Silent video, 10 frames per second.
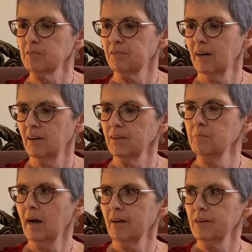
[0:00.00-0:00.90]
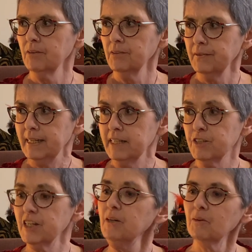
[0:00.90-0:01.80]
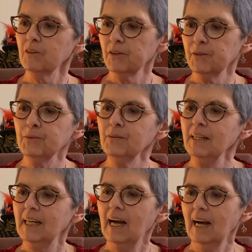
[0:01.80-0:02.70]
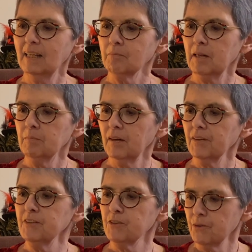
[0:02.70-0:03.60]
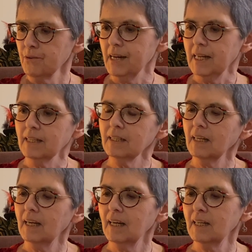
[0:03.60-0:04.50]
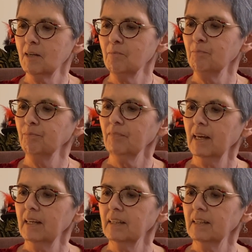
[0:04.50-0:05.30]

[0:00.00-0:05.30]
my father, Mario Luigi, or Lou, and my mother, Doreen,